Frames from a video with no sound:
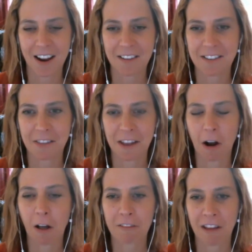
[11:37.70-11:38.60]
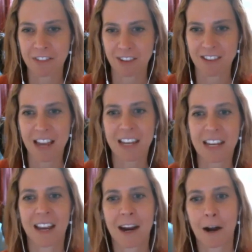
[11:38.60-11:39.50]
so that all of that's just
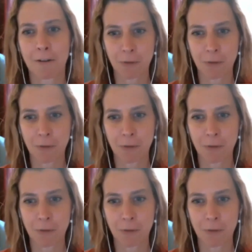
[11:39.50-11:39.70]
taken care of,